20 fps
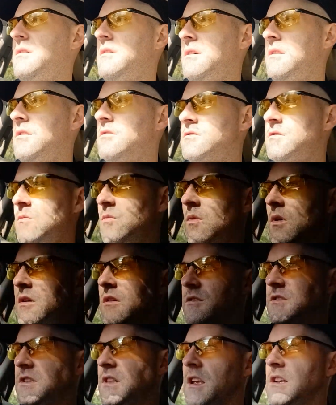And there's a water
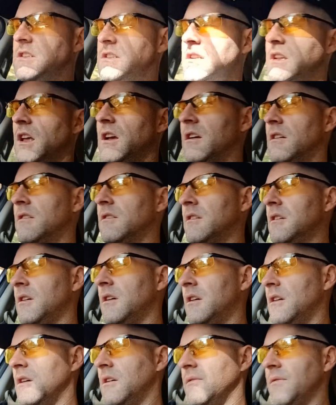station there
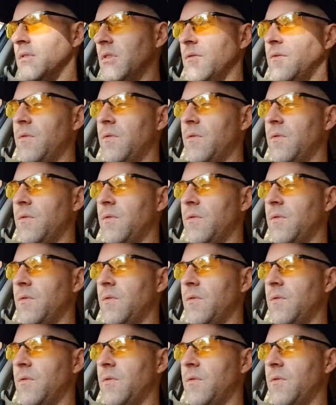for the